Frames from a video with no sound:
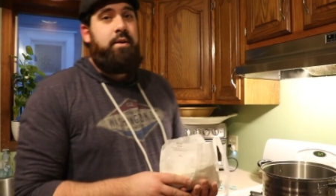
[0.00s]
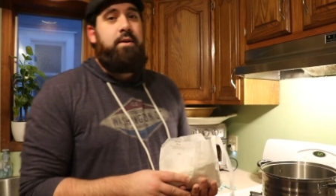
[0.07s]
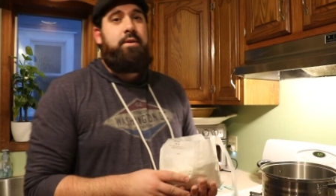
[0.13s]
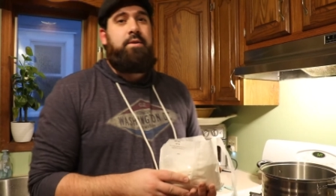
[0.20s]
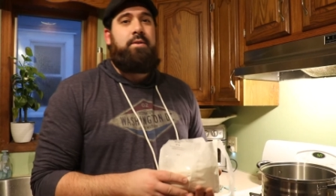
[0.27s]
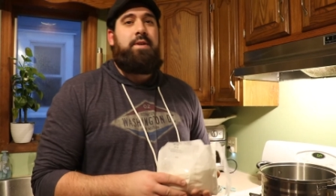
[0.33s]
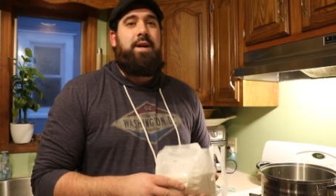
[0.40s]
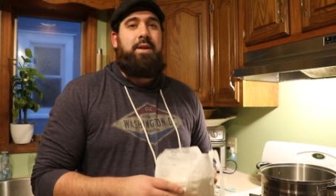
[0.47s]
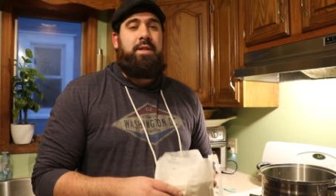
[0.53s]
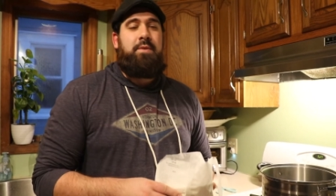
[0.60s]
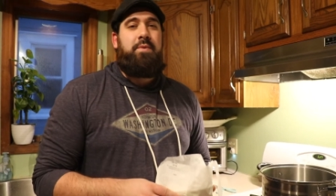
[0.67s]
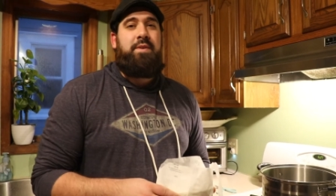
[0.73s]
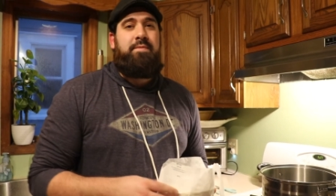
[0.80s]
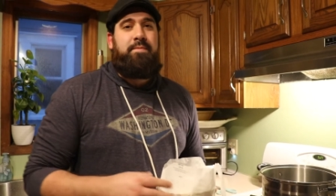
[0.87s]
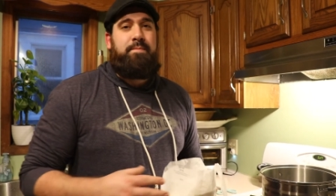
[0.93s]
So now that
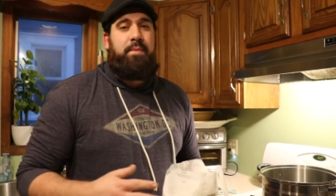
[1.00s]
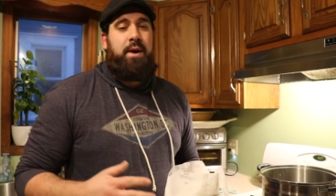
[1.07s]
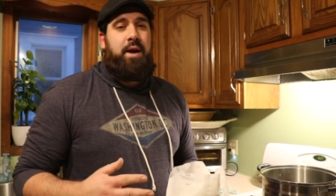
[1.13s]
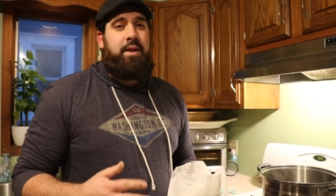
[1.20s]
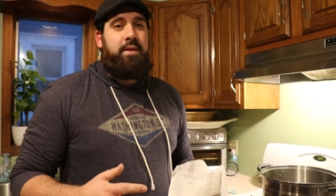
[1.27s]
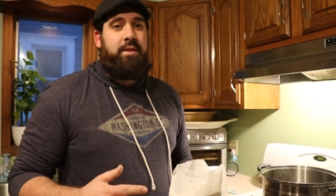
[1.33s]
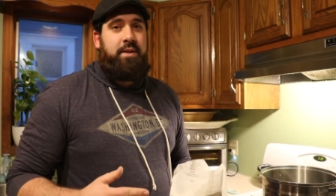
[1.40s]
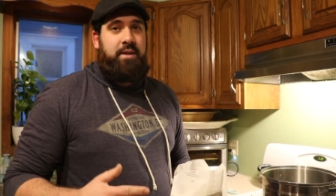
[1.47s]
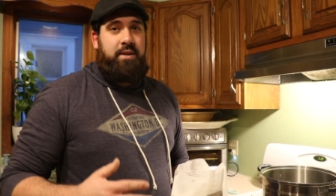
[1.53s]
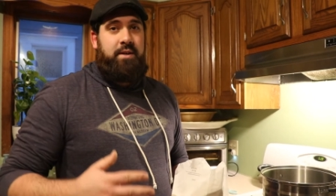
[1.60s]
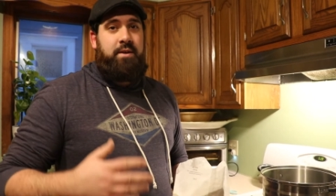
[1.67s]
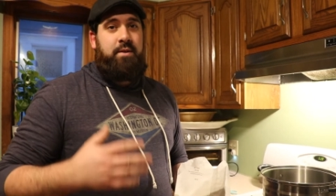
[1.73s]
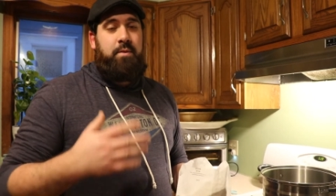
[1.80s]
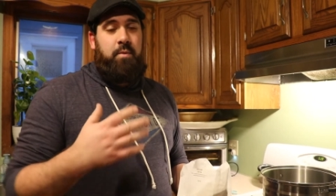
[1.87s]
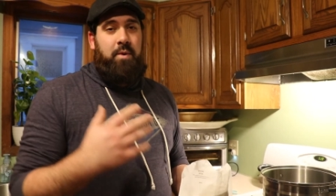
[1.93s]
we've brought the
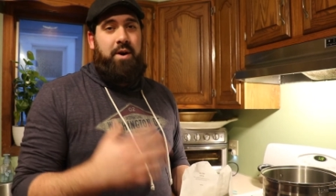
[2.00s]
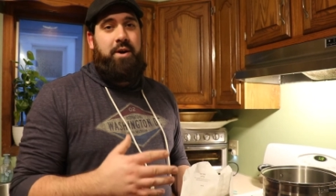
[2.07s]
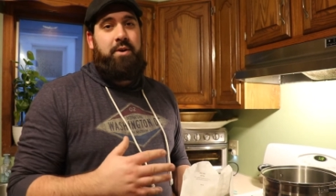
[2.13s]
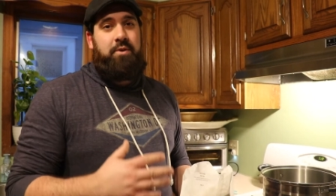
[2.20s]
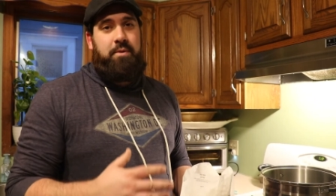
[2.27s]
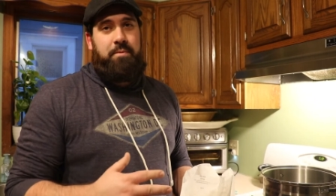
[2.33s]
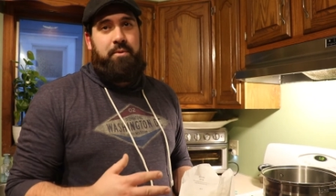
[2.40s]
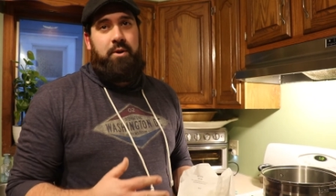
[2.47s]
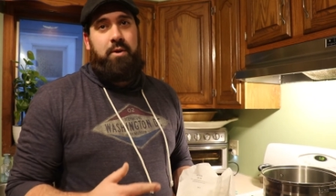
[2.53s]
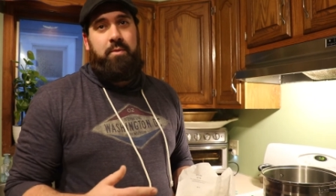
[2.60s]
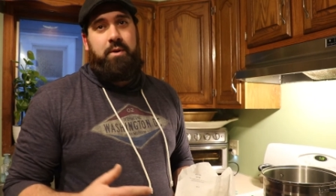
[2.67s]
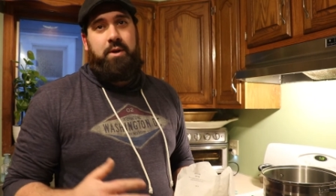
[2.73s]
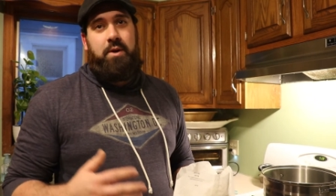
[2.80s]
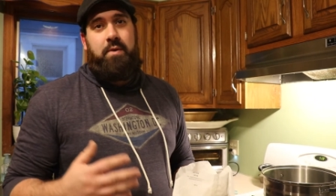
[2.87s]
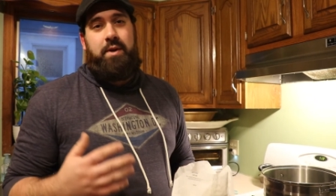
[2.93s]
water to a boil, we're
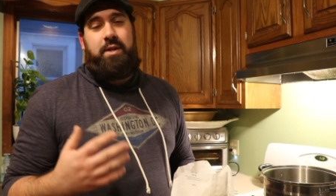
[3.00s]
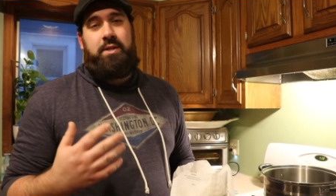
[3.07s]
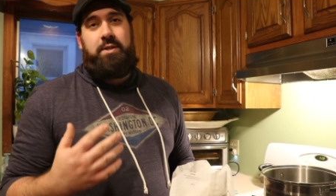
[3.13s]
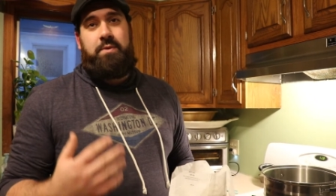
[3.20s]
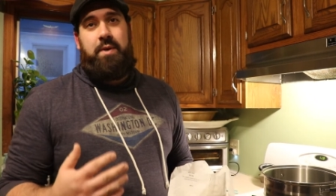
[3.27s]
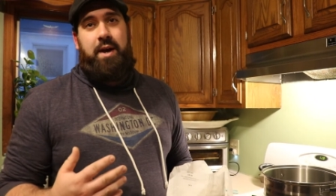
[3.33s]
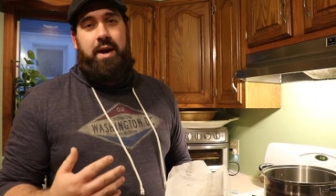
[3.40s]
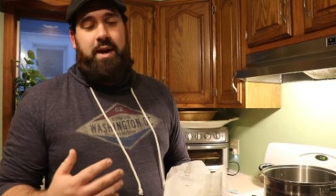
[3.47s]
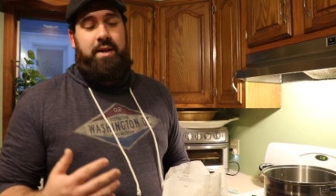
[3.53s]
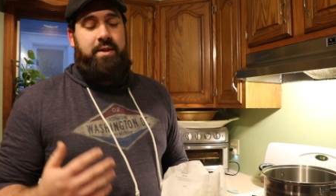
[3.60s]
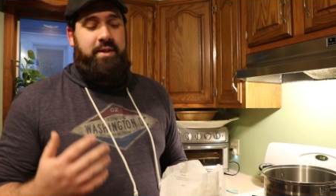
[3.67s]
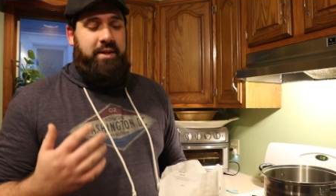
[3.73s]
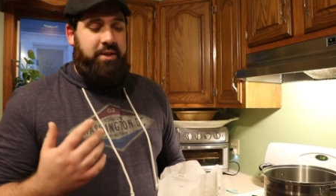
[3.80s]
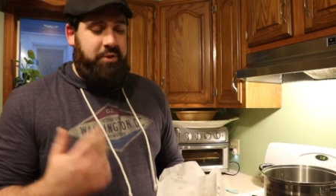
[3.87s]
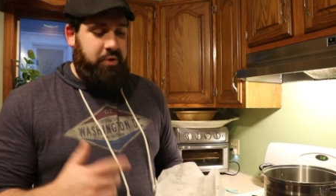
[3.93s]
going to add
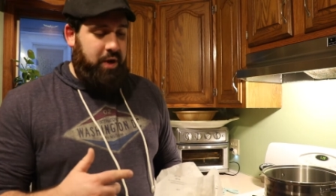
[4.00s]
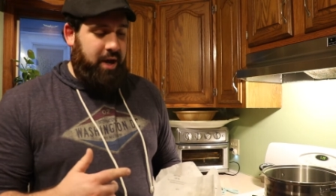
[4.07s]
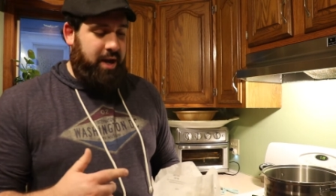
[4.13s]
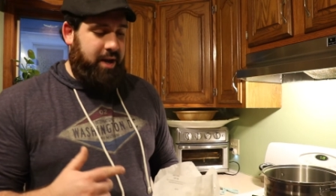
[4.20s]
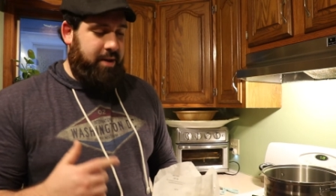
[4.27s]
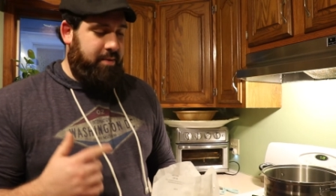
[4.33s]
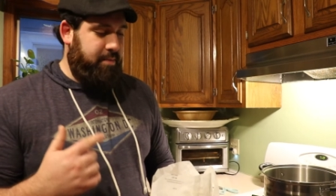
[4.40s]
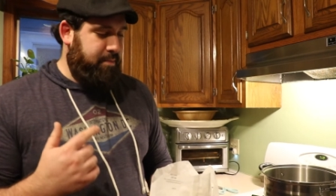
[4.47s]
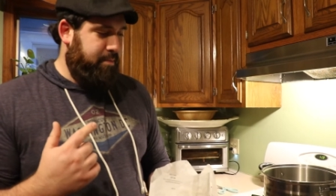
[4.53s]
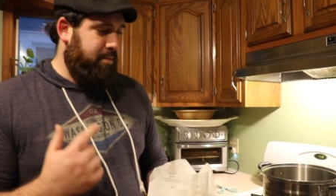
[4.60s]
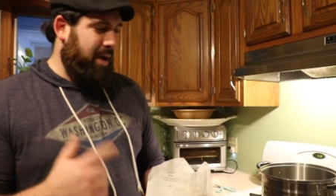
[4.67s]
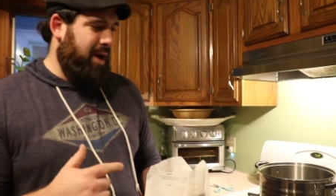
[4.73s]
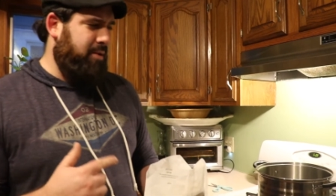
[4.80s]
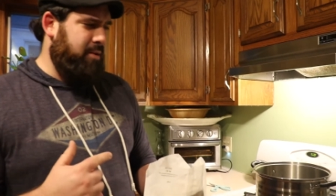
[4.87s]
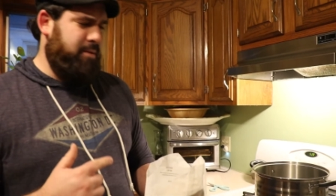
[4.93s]
the dried
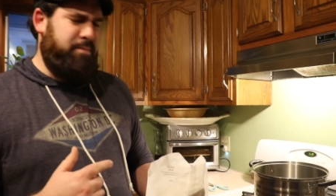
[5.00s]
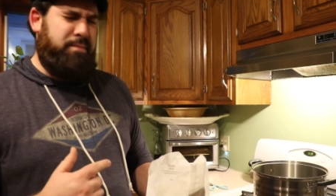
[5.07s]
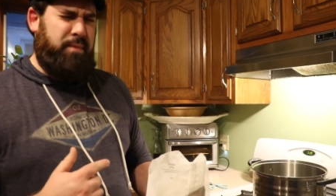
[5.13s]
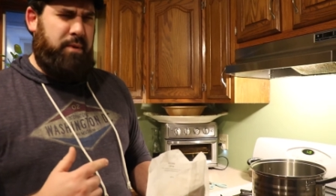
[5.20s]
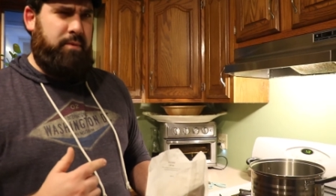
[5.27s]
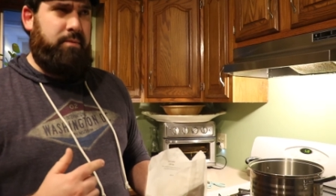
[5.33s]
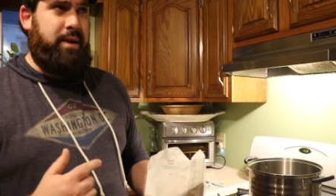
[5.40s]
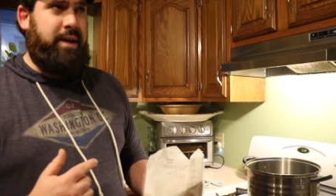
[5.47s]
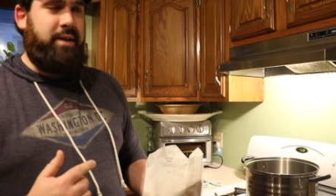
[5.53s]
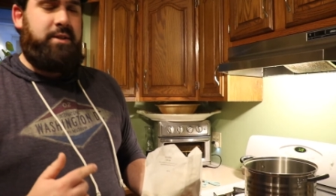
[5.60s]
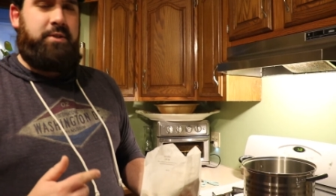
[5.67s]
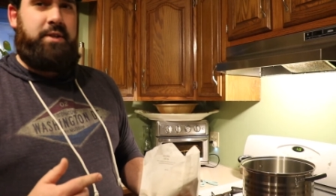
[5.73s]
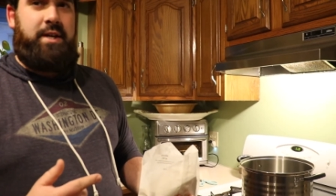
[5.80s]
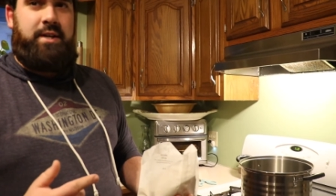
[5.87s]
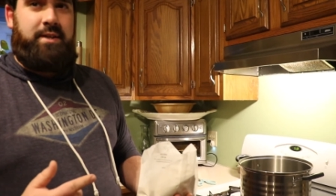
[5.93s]
powdered malt
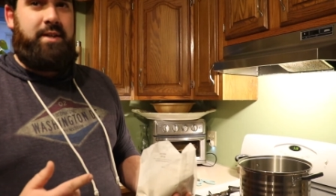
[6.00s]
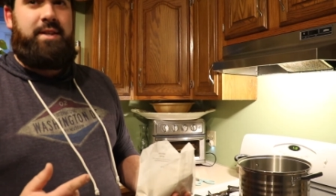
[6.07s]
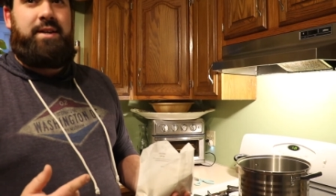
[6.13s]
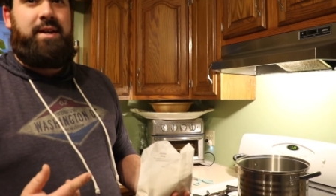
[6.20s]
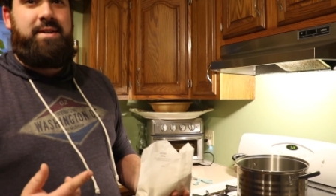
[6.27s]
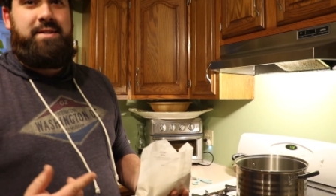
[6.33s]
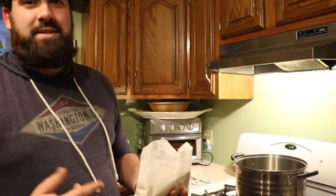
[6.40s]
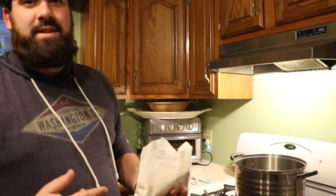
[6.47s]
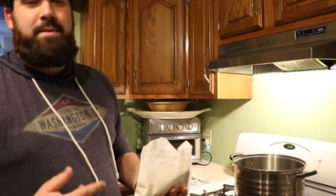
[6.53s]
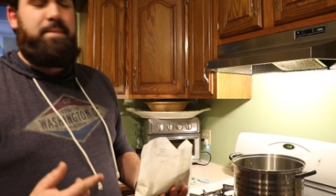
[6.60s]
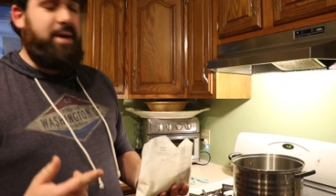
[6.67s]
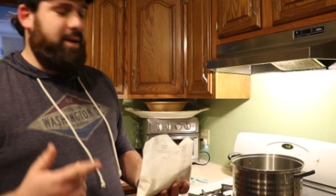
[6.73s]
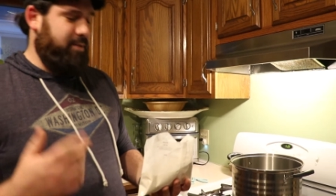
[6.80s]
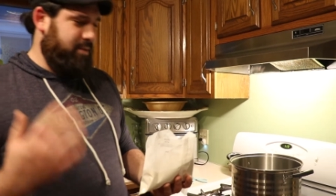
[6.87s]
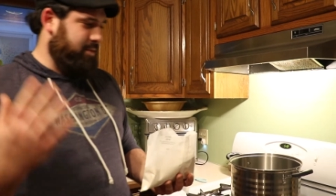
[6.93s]
extract. I think I said that
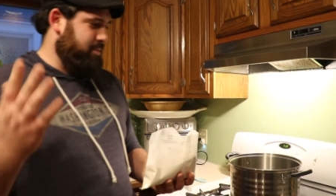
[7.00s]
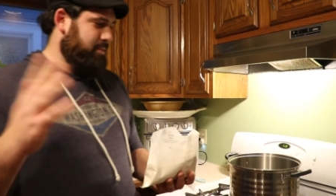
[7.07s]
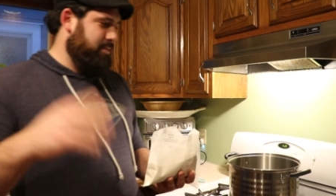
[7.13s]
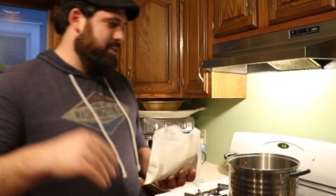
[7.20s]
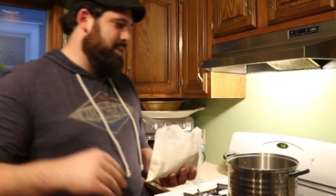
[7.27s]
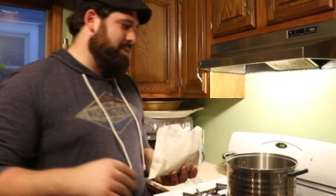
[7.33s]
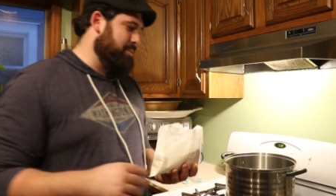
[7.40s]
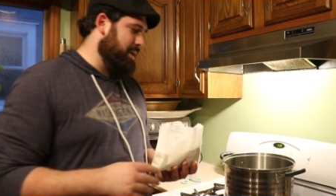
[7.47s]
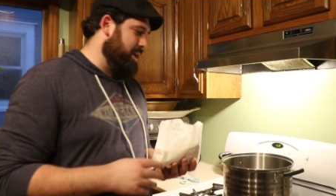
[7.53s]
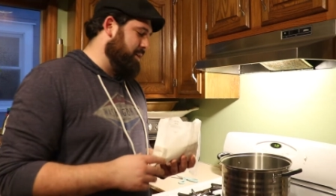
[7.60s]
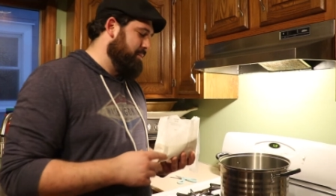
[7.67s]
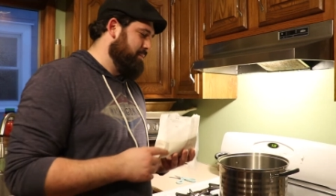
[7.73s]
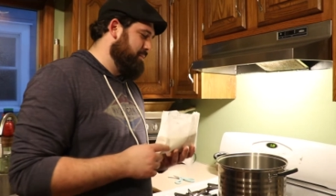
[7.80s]
backwards. Doesn't matter.